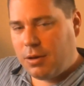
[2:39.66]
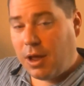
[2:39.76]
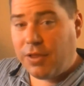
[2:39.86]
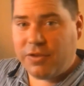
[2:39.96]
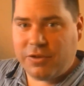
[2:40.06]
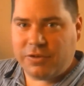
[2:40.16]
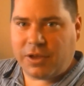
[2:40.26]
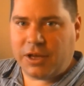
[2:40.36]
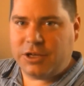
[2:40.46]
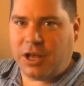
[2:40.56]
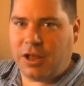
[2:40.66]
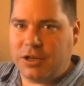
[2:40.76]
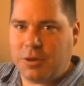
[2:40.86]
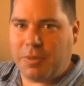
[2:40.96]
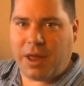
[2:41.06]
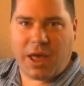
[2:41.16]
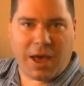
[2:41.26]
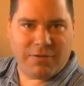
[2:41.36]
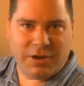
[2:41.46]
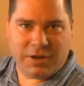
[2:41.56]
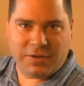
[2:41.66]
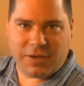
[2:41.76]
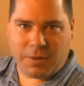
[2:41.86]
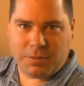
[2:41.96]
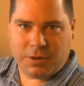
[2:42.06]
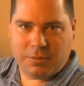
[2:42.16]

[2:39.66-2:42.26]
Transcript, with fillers: Now this looks like a challenge I'm gonna have to accept.